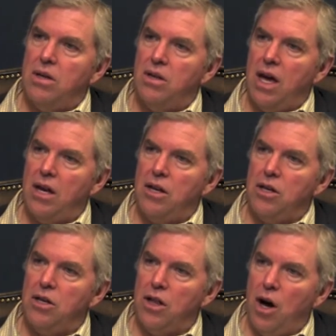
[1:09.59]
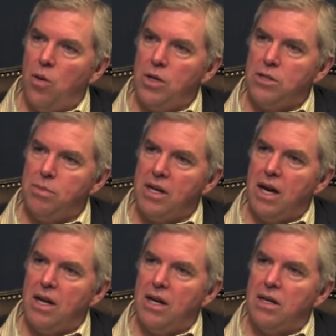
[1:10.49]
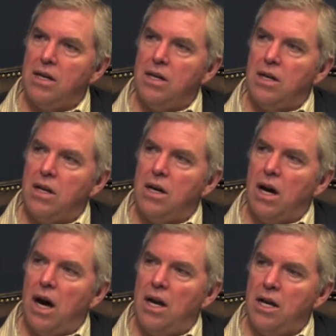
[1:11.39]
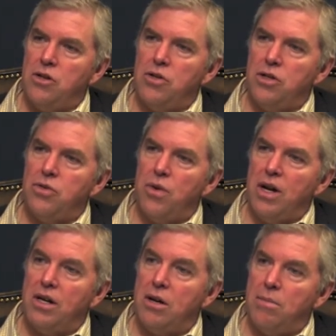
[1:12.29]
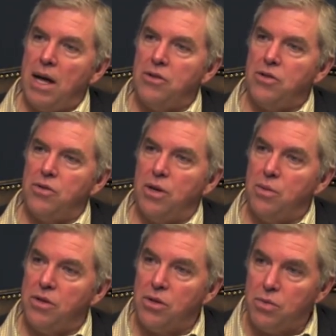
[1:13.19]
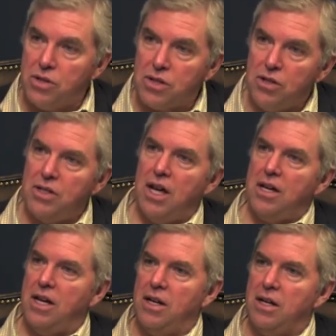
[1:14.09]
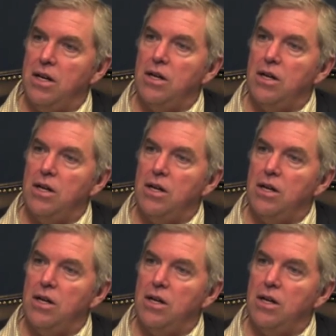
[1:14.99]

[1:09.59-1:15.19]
then you'll always be getting an interest rate commensurate with the risk you're taking.